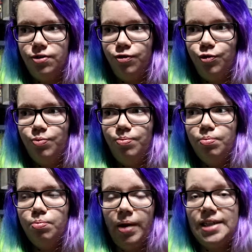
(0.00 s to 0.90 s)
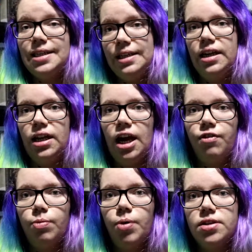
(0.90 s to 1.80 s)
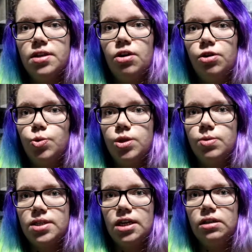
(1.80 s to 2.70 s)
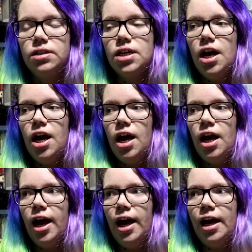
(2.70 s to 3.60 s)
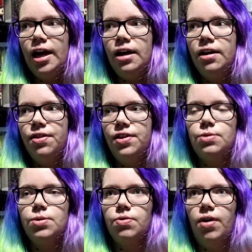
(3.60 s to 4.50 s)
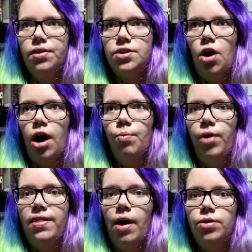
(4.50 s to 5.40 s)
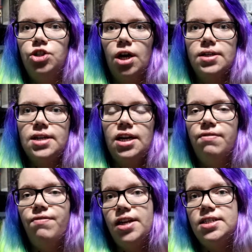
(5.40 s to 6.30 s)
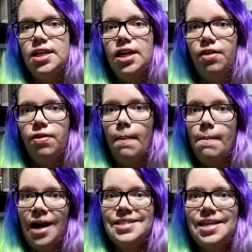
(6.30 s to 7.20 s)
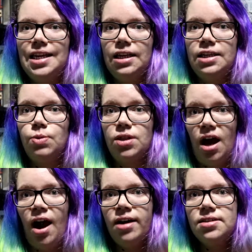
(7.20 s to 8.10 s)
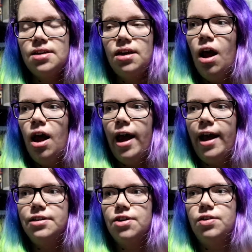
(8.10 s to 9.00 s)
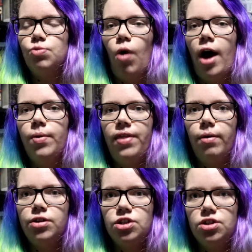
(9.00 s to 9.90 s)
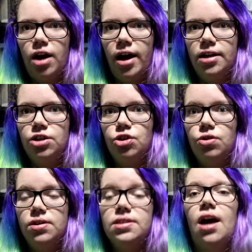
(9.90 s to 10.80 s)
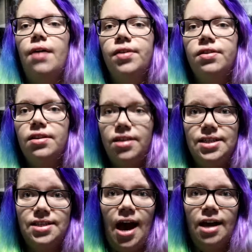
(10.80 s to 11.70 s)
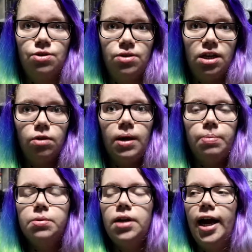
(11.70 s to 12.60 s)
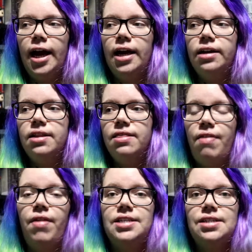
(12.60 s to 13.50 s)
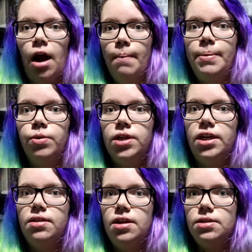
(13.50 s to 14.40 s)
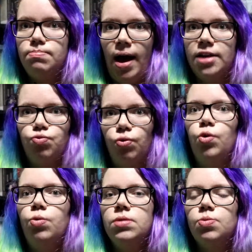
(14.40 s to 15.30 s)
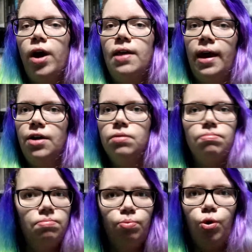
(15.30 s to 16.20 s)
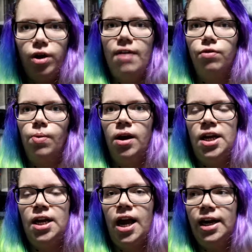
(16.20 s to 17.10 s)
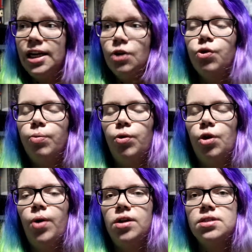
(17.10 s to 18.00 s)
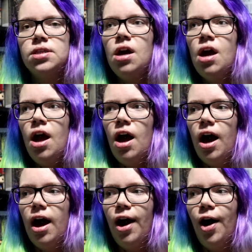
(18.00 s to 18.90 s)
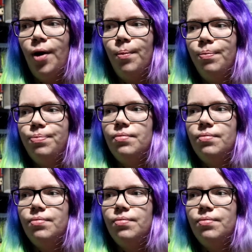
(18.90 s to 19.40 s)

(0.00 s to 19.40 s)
of, basically nearly every person at Auschwitz was killed. And this was around the time where they were just inventing the mass killings with gas. And so it's right when they were starting to discover that this gas could kill people, and then they started building these mass rooms where they could put everyone in and kill them all at once. And